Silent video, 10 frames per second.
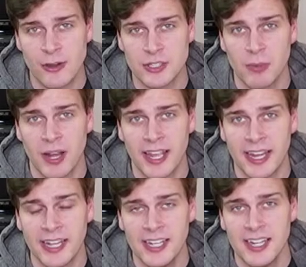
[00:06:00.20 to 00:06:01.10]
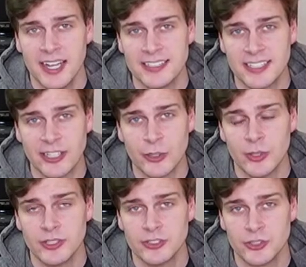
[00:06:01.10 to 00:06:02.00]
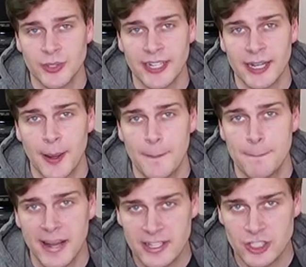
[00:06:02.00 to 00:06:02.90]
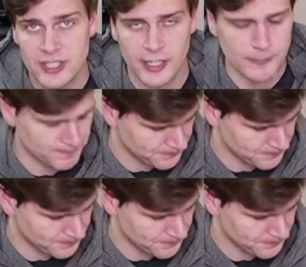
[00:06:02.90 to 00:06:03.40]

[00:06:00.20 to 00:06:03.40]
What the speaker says: to play a single string major scale.